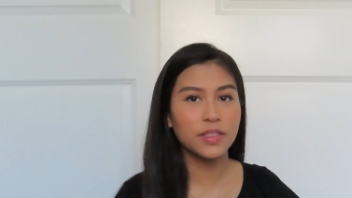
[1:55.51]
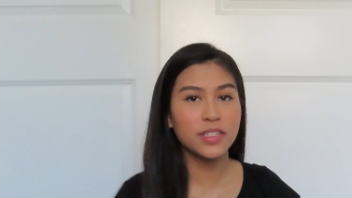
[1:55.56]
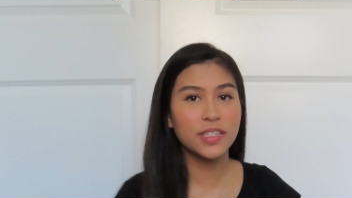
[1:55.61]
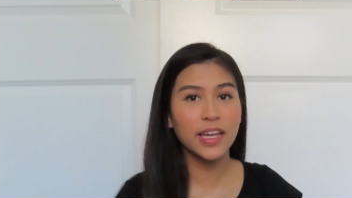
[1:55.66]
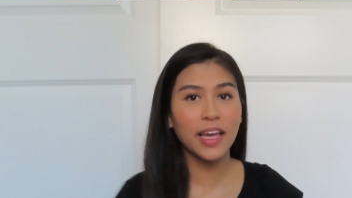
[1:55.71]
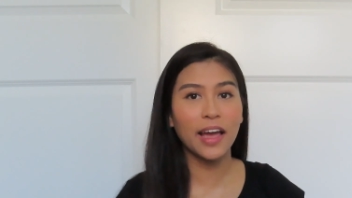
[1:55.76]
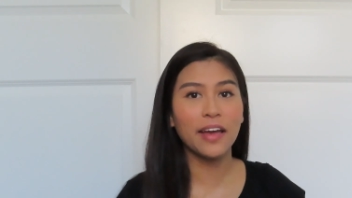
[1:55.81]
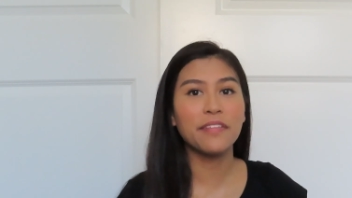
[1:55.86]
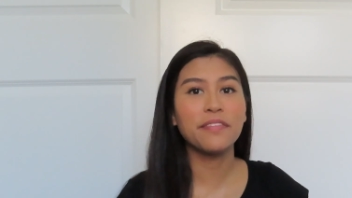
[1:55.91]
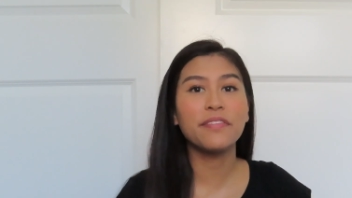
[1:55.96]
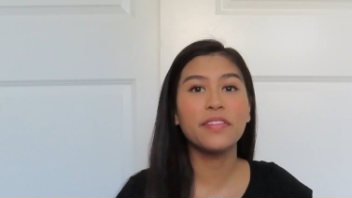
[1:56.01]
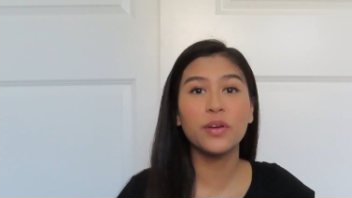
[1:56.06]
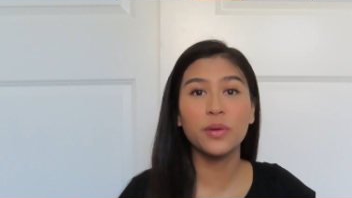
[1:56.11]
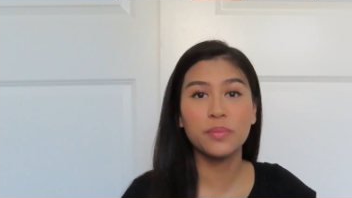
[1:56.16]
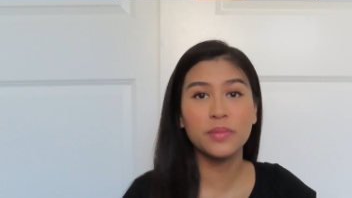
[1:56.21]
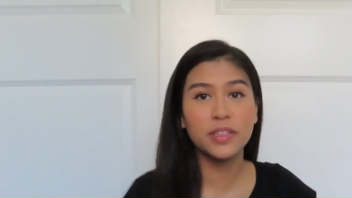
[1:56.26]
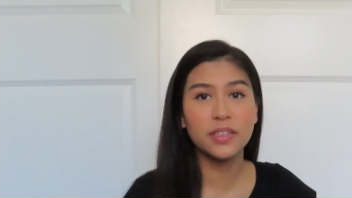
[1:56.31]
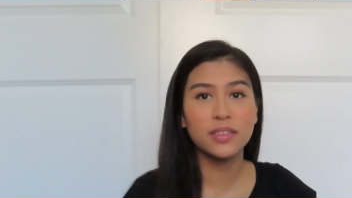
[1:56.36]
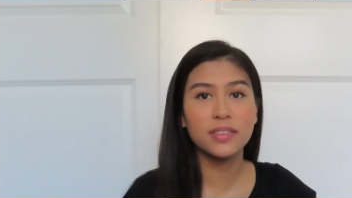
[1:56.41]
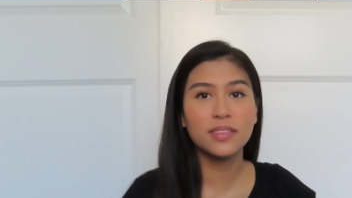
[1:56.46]
The day I
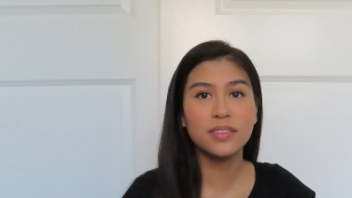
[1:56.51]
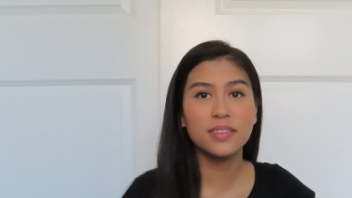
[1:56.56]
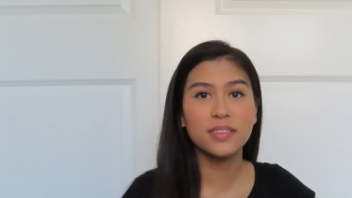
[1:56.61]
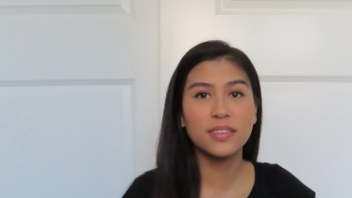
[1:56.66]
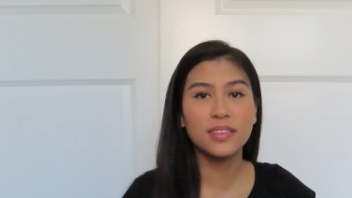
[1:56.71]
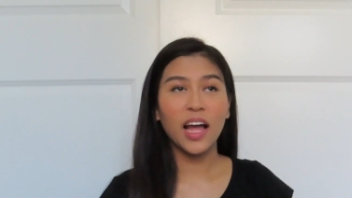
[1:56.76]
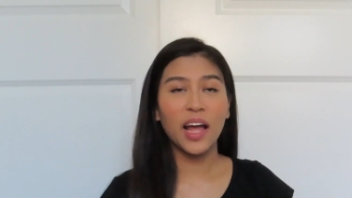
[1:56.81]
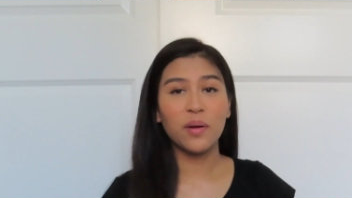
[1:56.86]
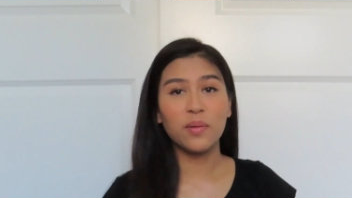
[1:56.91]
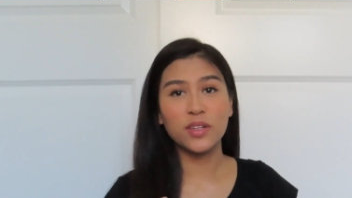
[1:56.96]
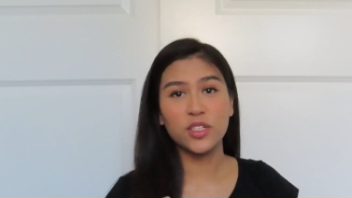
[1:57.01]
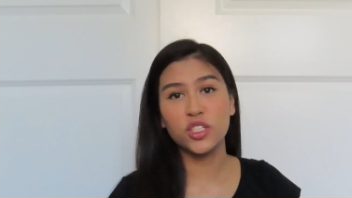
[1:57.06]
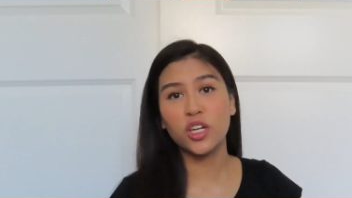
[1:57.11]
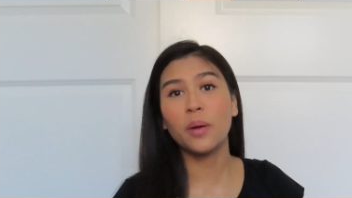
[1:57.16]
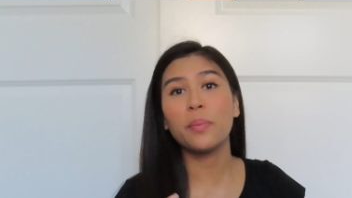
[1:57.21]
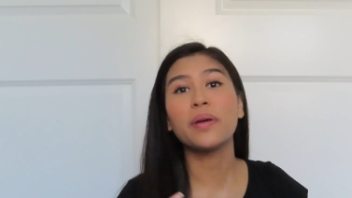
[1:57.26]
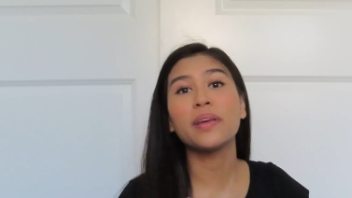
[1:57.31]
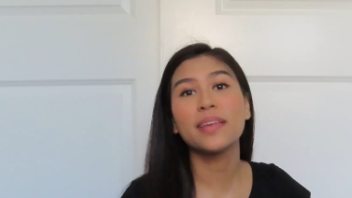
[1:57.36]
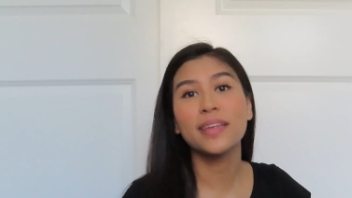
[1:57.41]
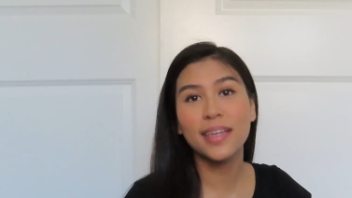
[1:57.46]
filmed this, I went
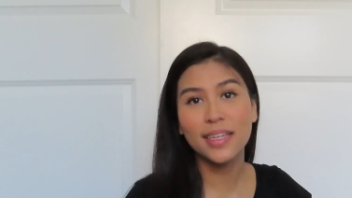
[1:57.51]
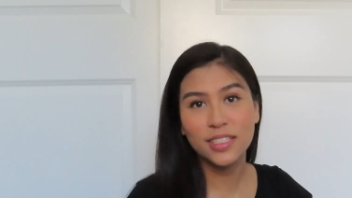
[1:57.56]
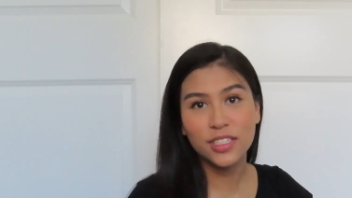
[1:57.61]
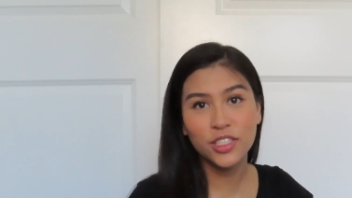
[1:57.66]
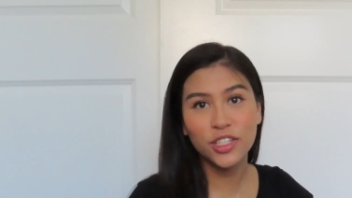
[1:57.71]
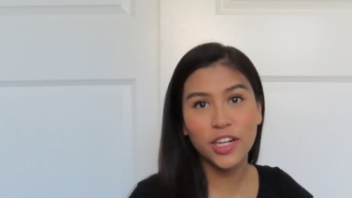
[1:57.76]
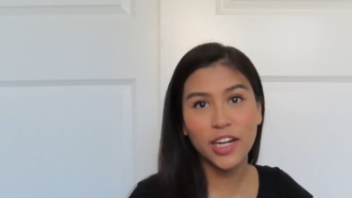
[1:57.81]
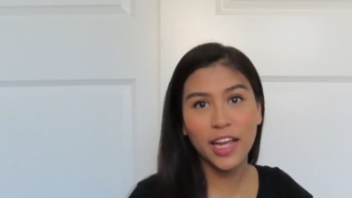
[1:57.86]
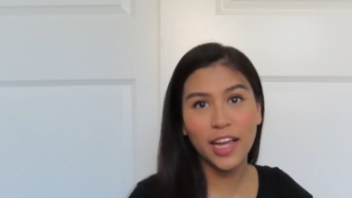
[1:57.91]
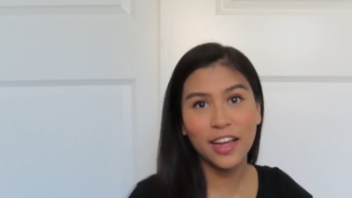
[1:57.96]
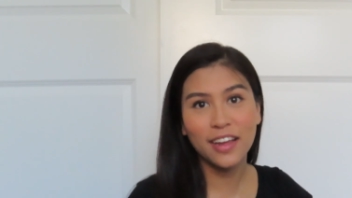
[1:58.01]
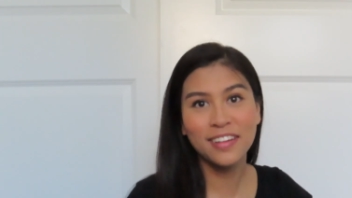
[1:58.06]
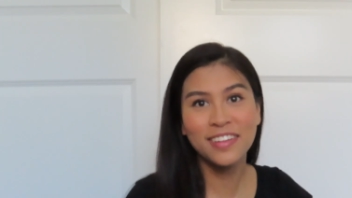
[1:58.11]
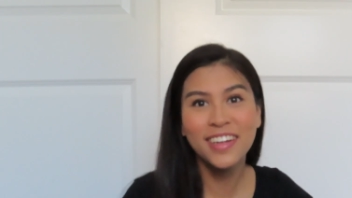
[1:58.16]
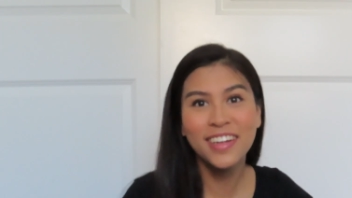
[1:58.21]
shopping yesterday.